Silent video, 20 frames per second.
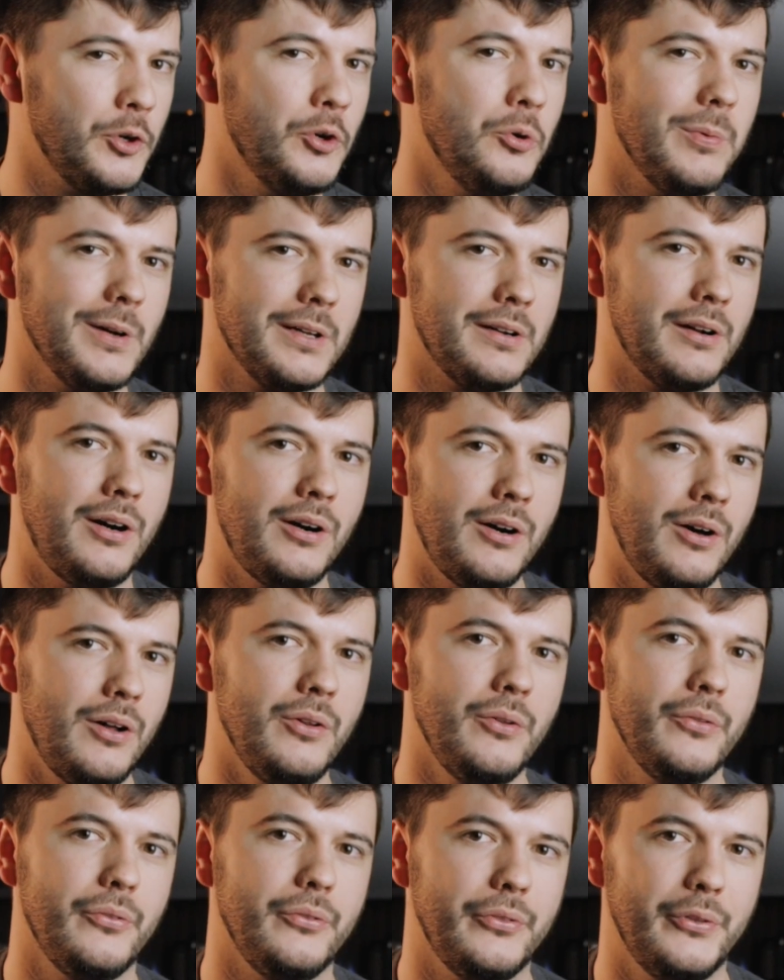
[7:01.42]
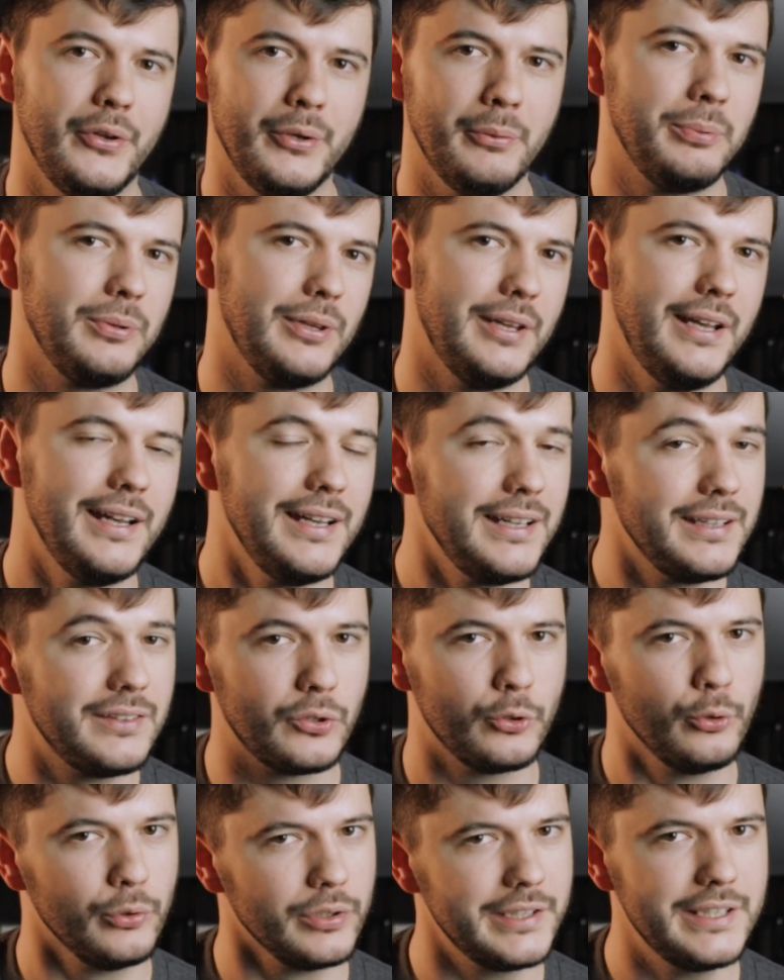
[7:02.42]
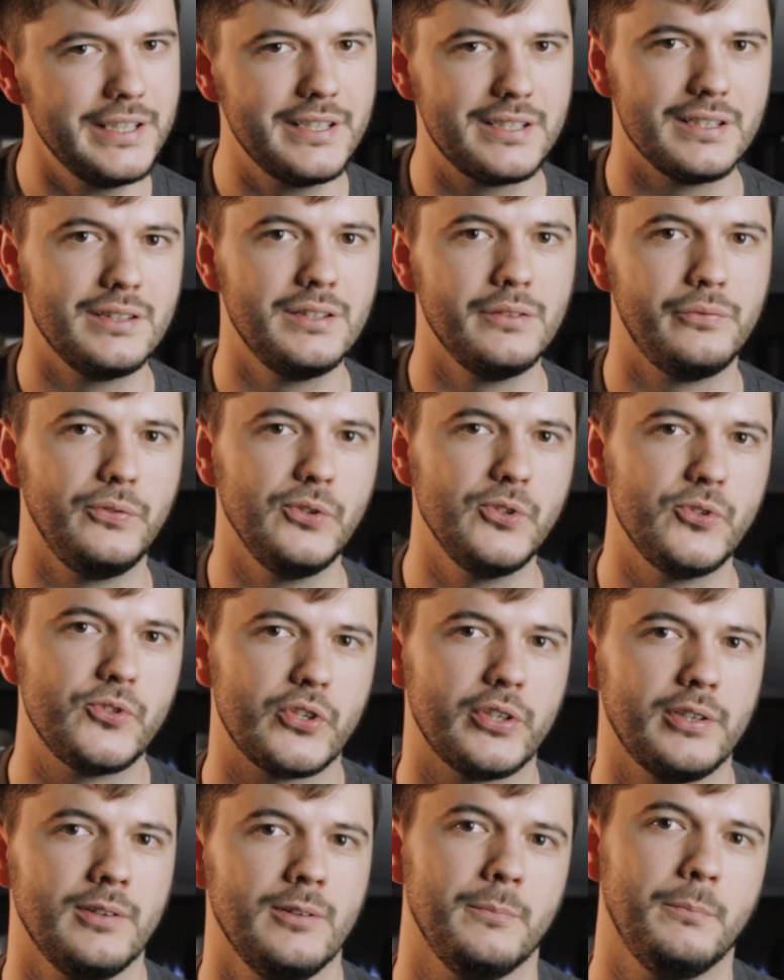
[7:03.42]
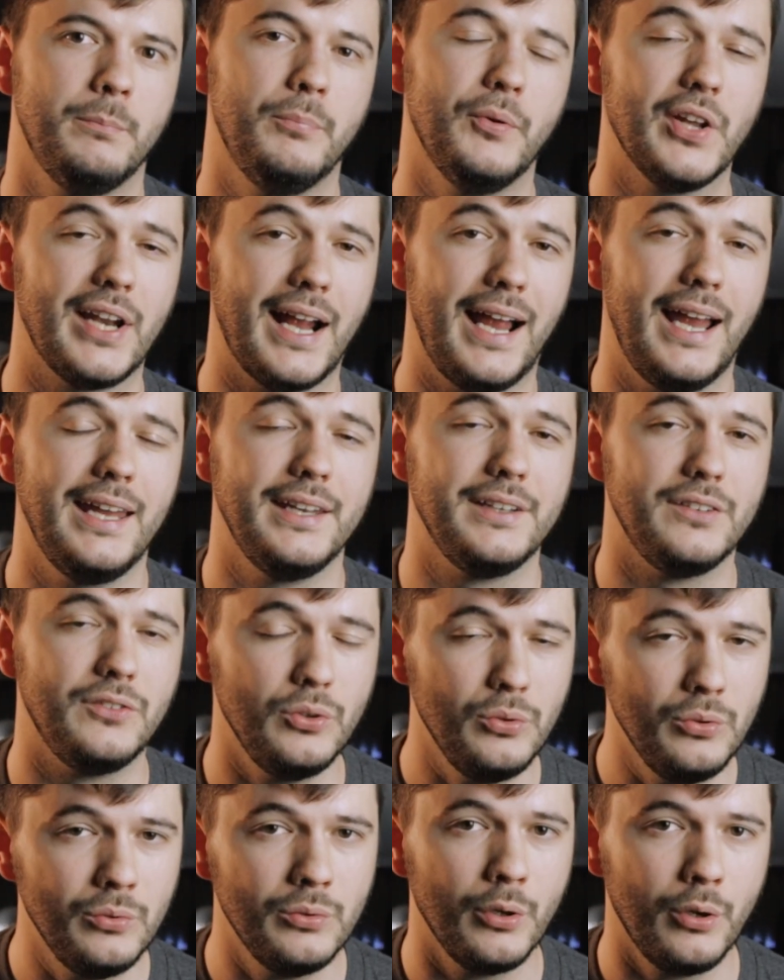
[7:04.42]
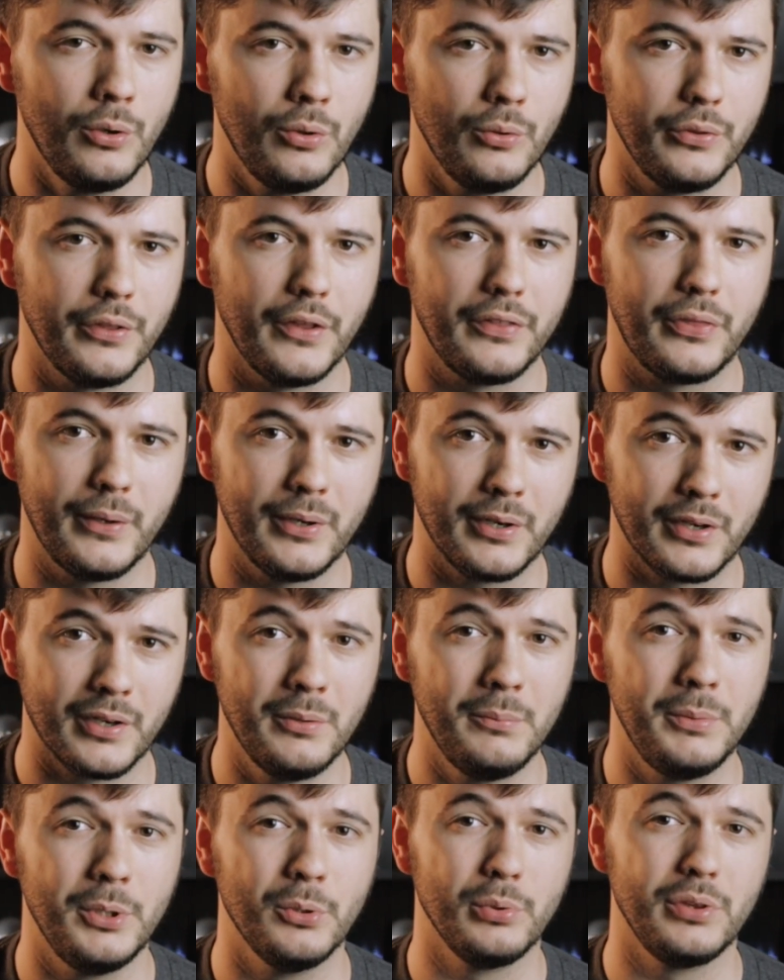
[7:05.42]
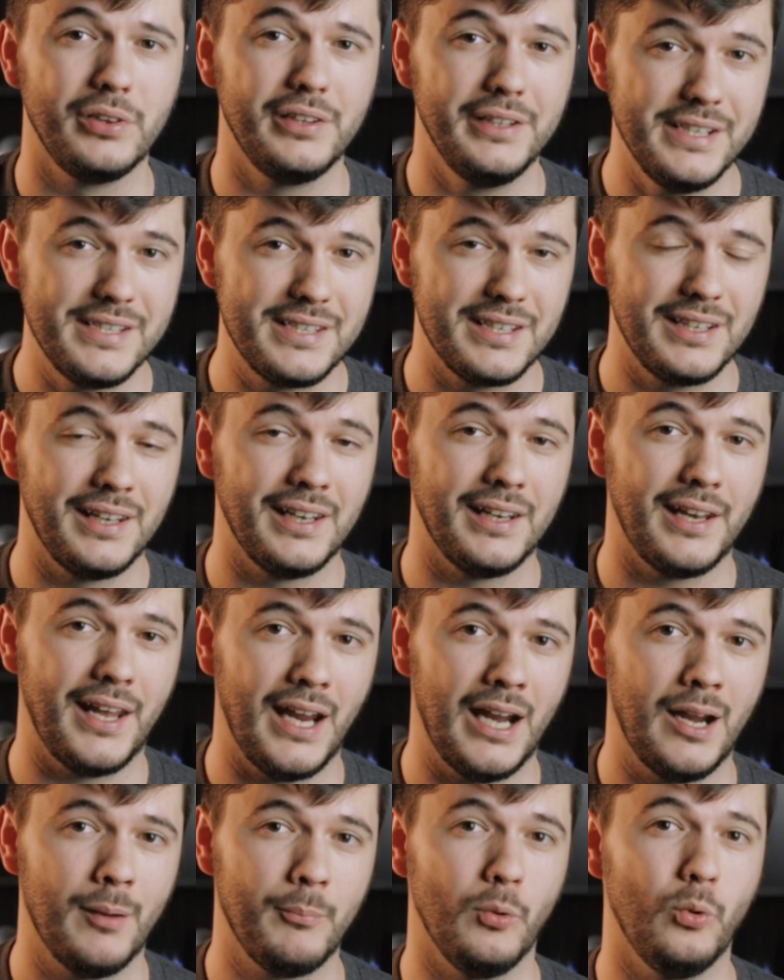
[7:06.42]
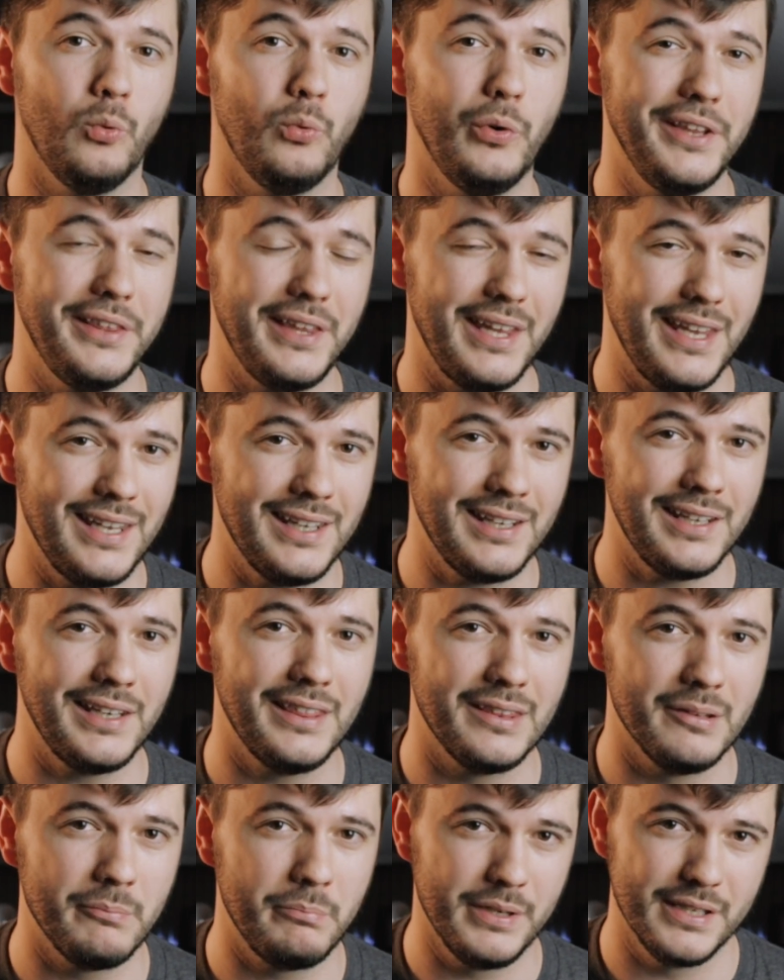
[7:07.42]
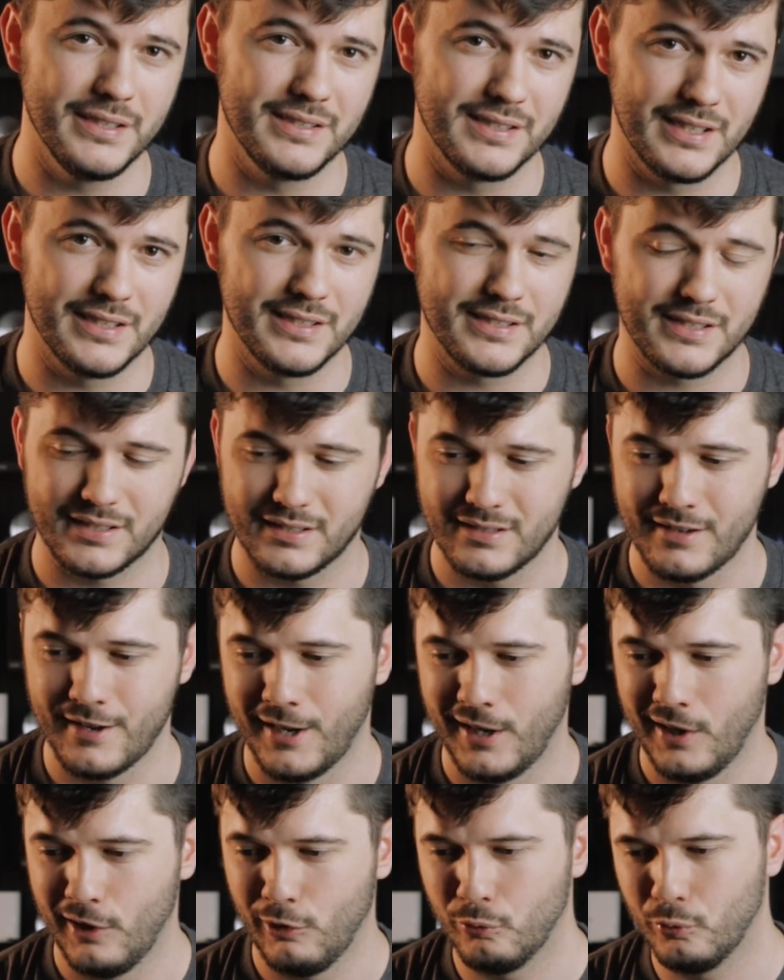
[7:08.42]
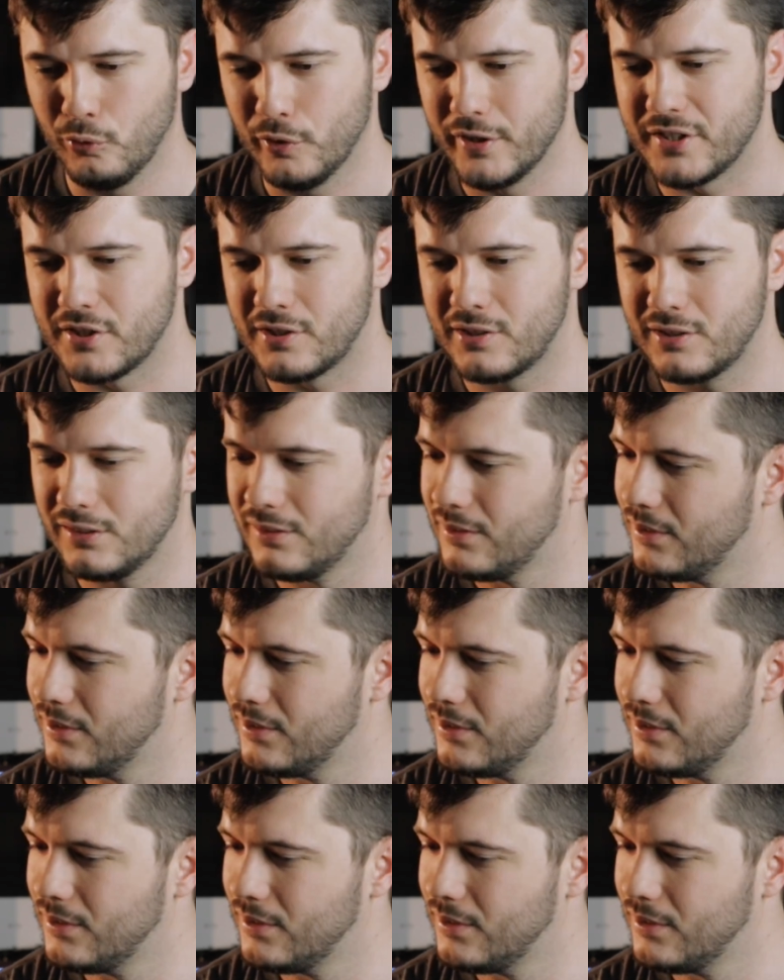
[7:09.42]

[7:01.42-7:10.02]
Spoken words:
what all they're planning to release in the future, but I do know that they're going to be releasing an app with Henny the Business, which